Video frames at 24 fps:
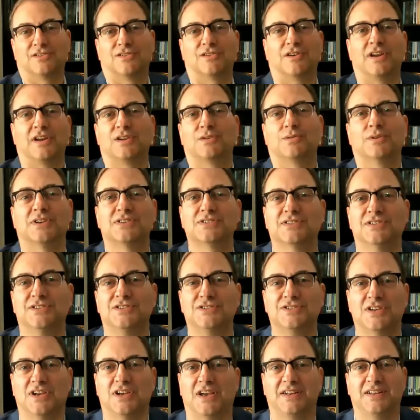great
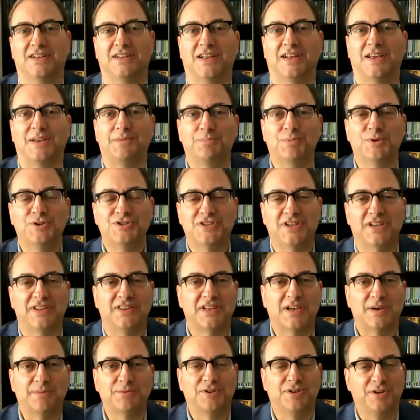question, John, and I appreciate
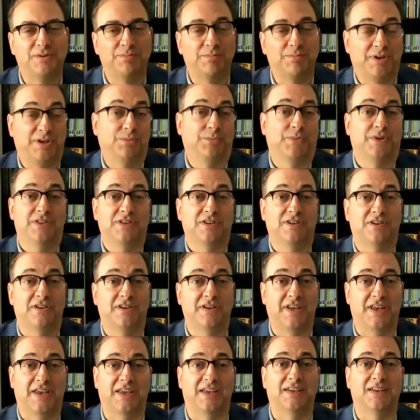the opportunity of being with you
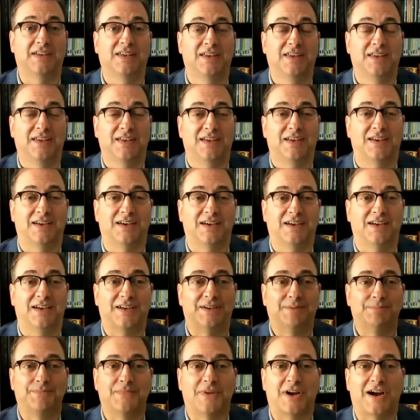today.
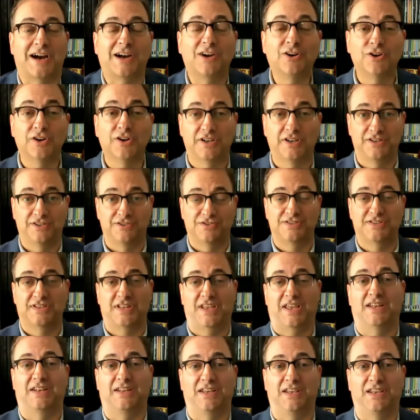Our
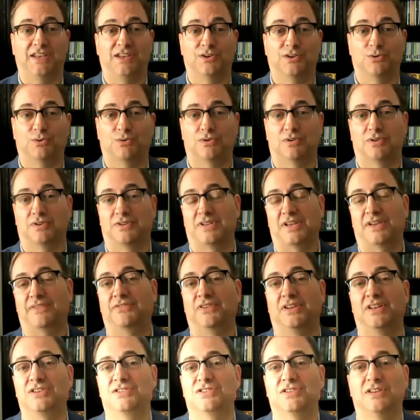understanding or
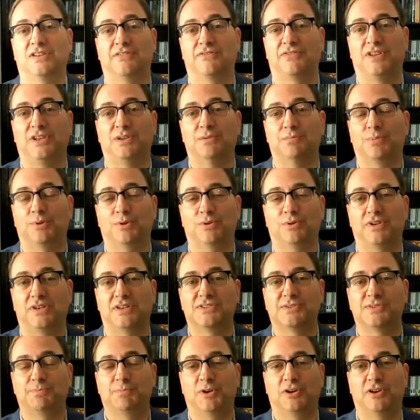definition of the employee
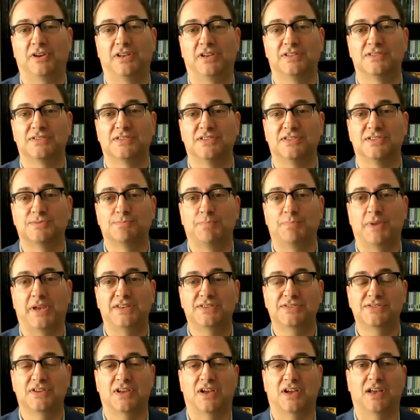experience is
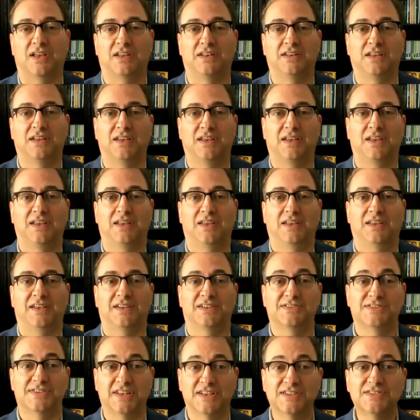based on
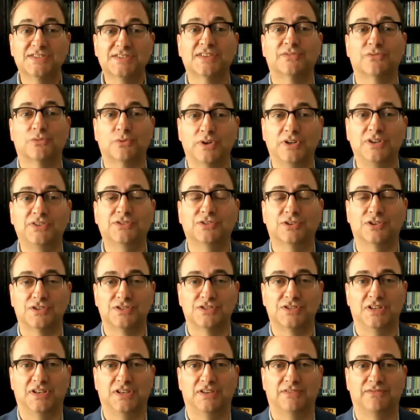extensive
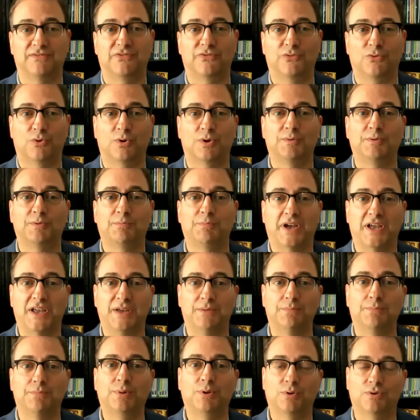research informed by
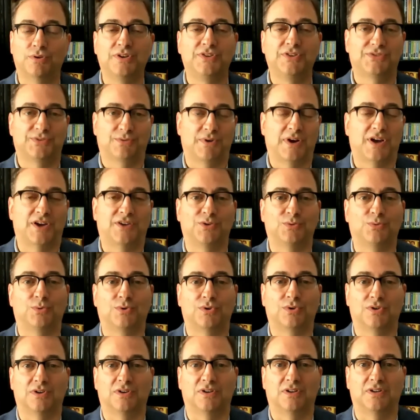employees around the
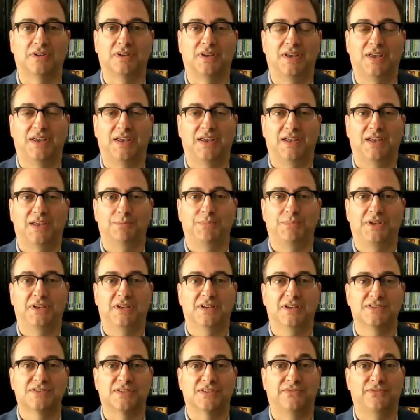world,
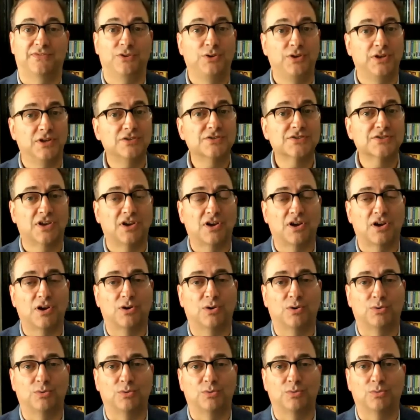because a few years
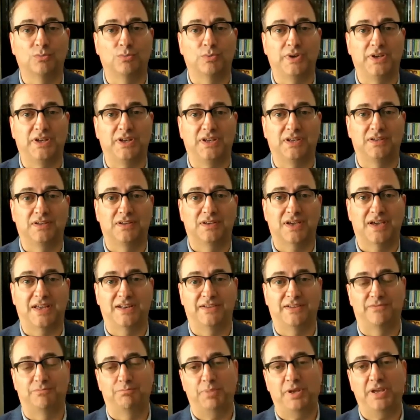ago, we
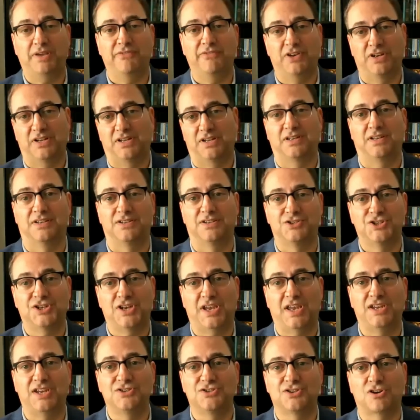kind of pivoted and
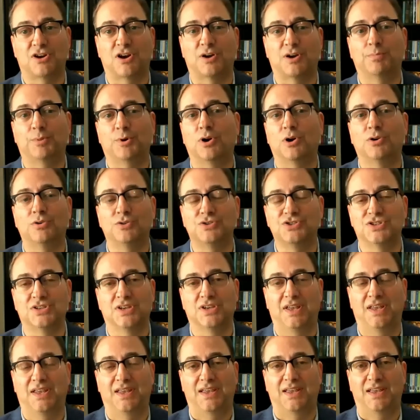changed our
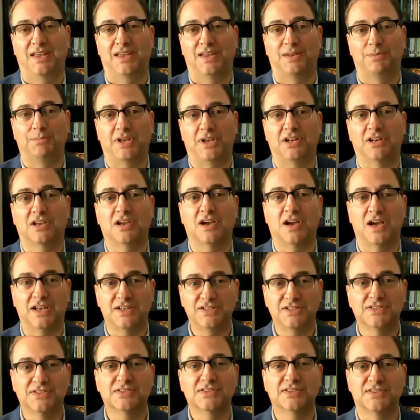approach and made a
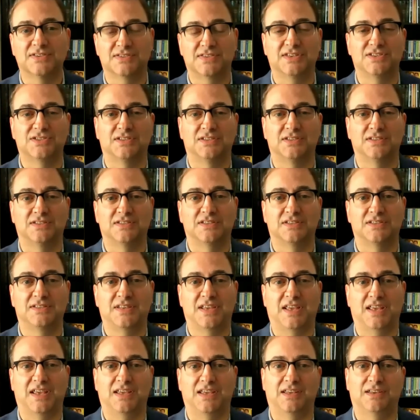conscious decision to
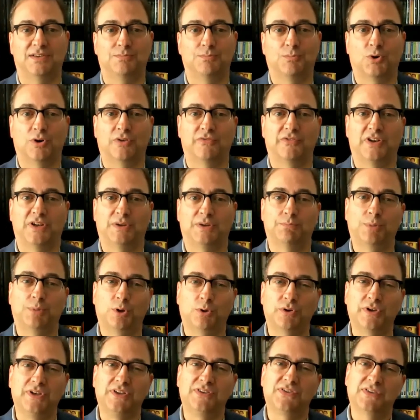take more of an
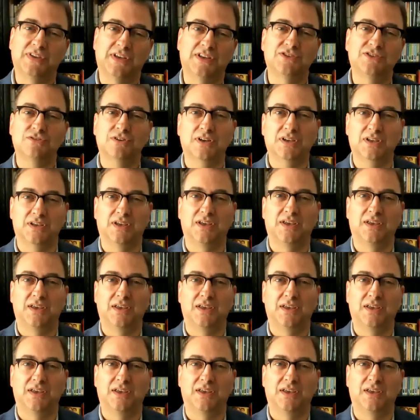employee-centric